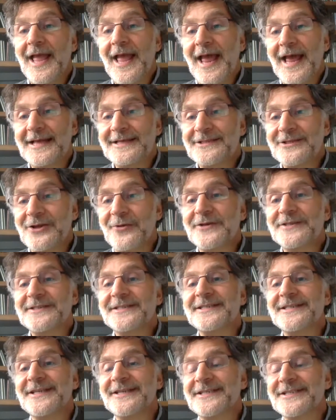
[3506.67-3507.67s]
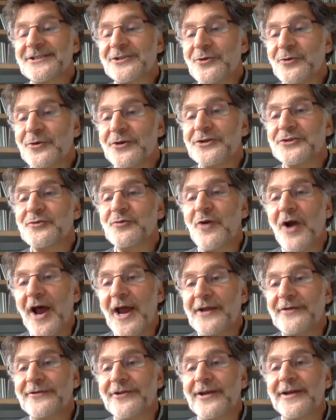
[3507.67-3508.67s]
And so it's the stools
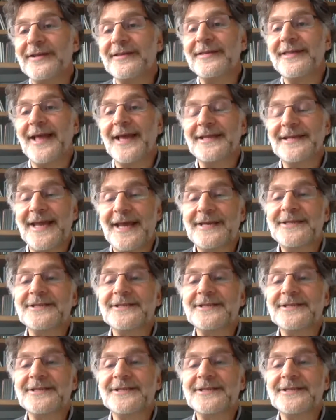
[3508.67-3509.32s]
rising that tend